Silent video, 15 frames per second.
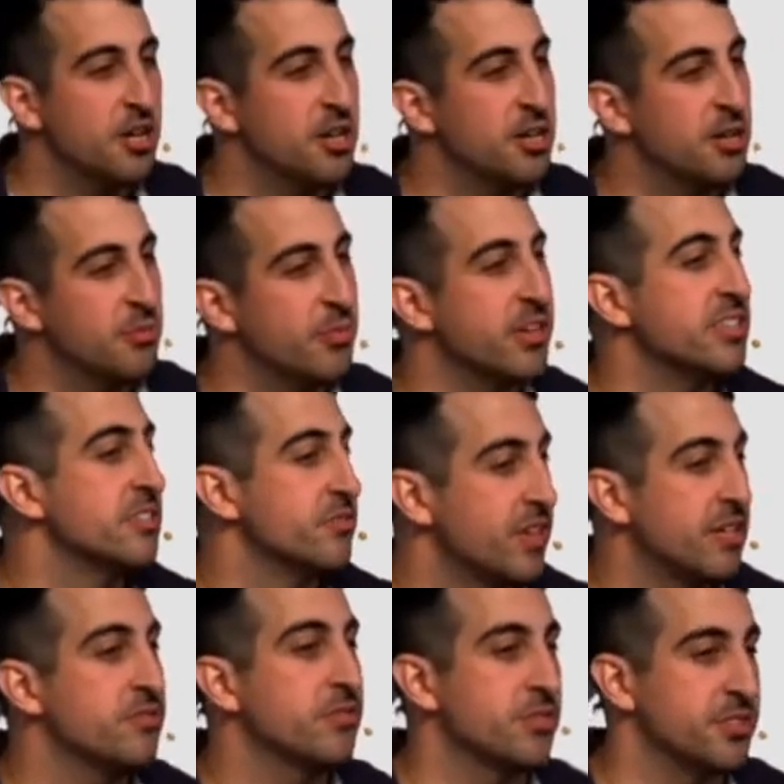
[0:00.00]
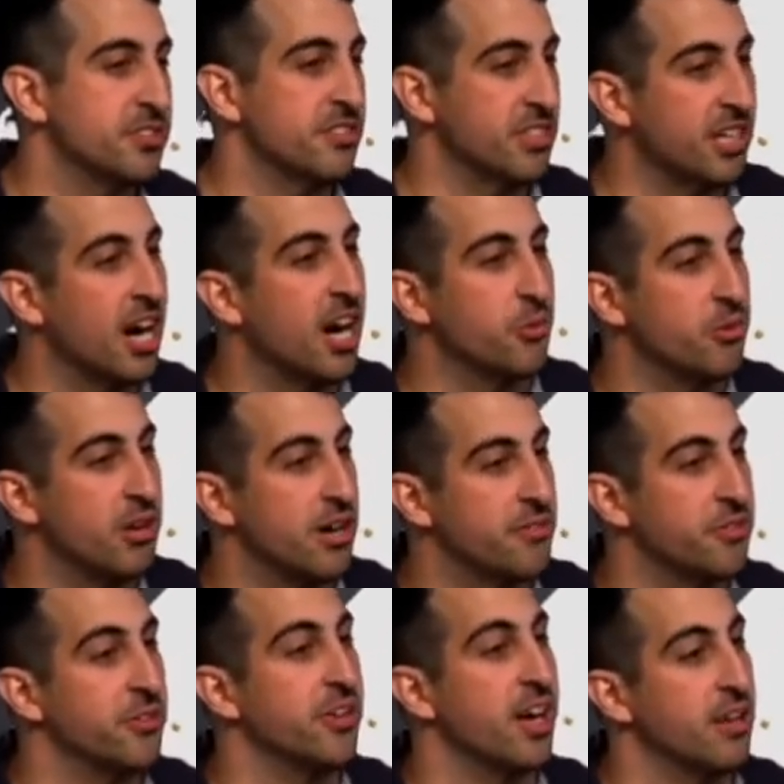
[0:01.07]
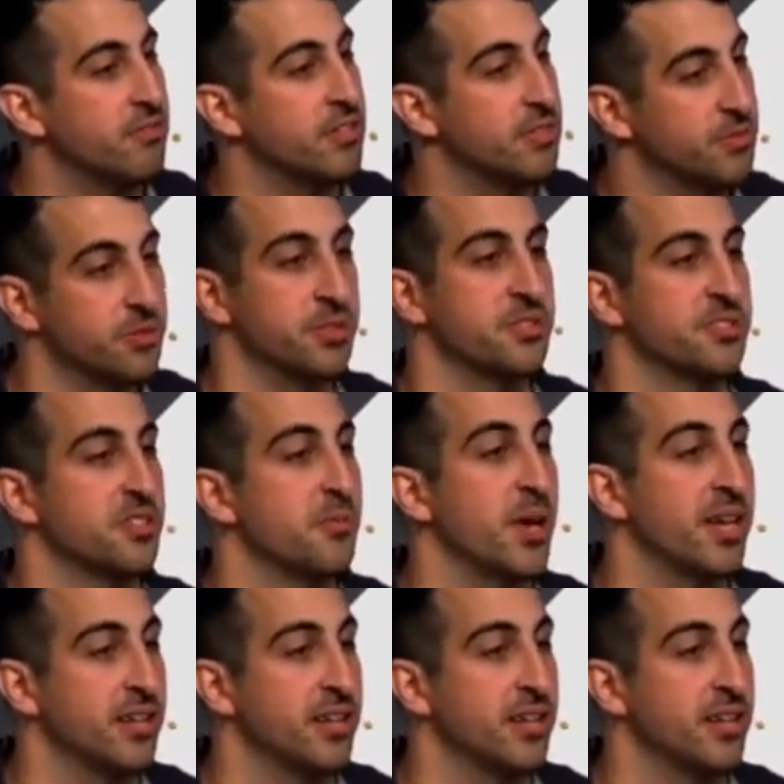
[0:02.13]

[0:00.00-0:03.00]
But it's faithfulness to God we're after and not faithfulness to man.